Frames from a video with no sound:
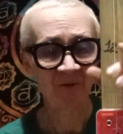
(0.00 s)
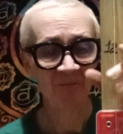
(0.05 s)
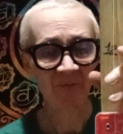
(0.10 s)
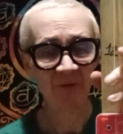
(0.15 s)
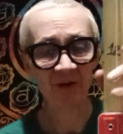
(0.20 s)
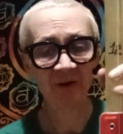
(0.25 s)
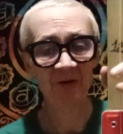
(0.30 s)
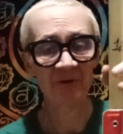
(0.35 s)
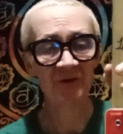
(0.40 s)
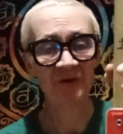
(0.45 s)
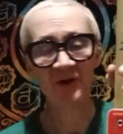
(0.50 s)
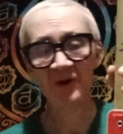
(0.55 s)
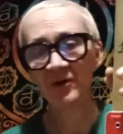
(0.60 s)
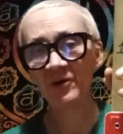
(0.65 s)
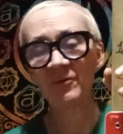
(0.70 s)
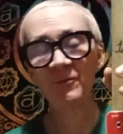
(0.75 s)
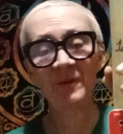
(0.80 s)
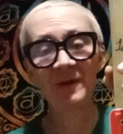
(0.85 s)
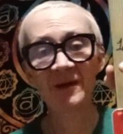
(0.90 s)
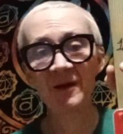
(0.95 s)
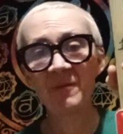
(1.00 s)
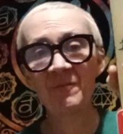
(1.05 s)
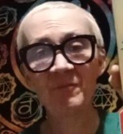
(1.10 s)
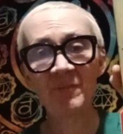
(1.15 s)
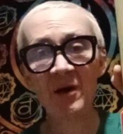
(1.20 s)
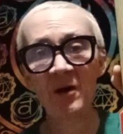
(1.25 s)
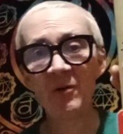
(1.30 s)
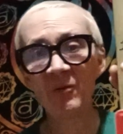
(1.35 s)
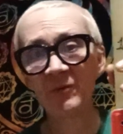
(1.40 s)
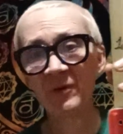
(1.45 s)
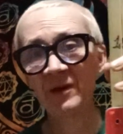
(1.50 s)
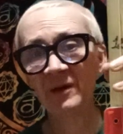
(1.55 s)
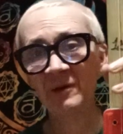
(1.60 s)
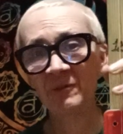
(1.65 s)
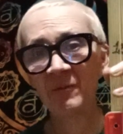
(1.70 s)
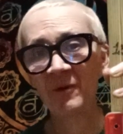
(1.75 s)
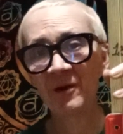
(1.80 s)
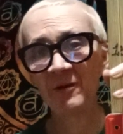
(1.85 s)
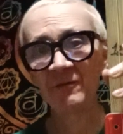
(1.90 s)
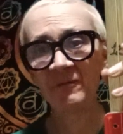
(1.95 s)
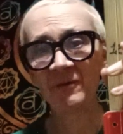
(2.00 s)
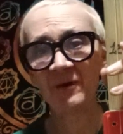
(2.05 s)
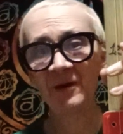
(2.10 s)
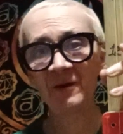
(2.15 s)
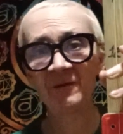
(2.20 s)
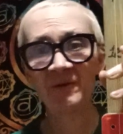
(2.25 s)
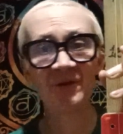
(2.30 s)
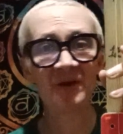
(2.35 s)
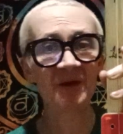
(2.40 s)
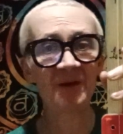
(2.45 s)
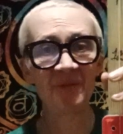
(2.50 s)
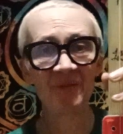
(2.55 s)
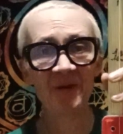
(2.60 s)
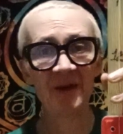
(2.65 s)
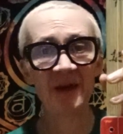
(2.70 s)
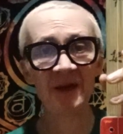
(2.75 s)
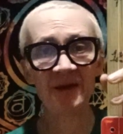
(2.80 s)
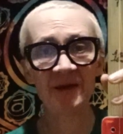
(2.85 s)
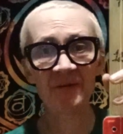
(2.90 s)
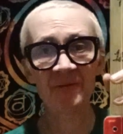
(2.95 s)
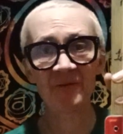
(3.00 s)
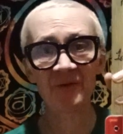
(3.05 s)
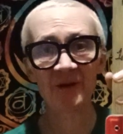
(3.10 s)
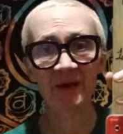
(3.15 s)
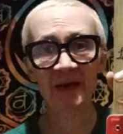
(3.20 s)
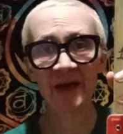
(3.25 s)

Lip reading: because you can always unbolt this one and just fit a different